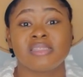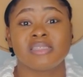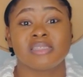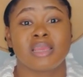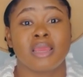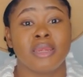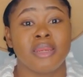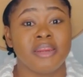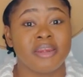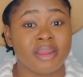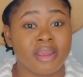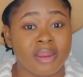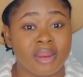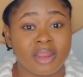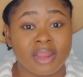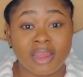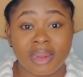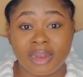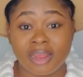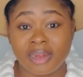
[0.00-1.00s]

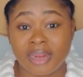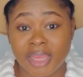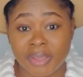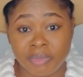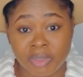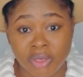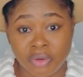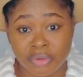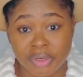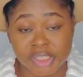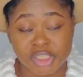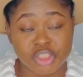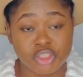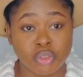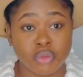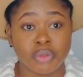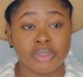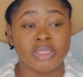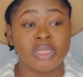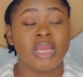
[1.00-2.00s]
Canada
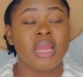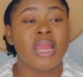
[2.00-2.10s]
immigration,